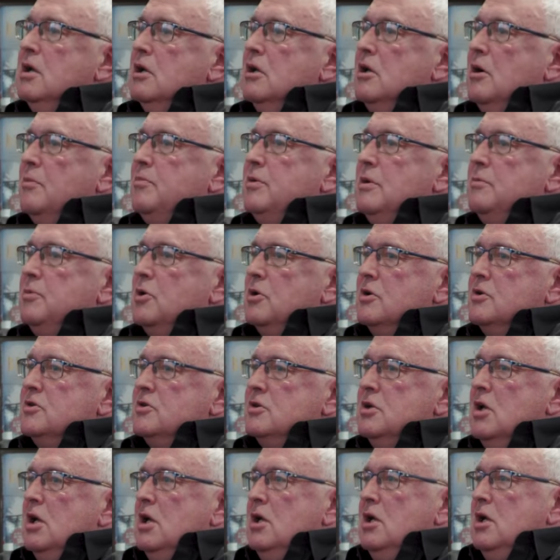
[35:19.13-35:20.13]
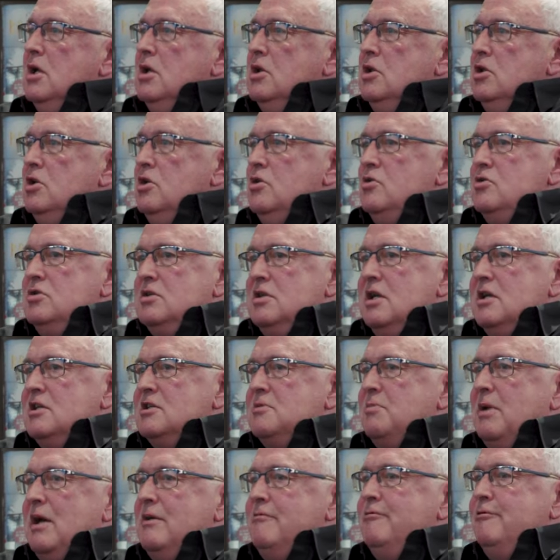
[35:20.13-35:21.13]
couple of books. Huge
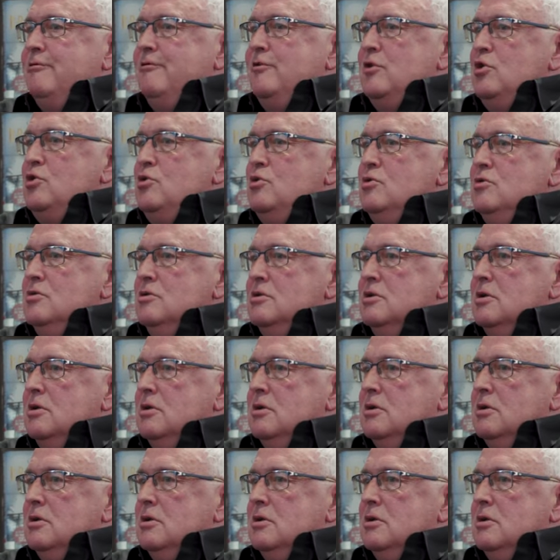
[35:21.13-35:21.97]
things about food.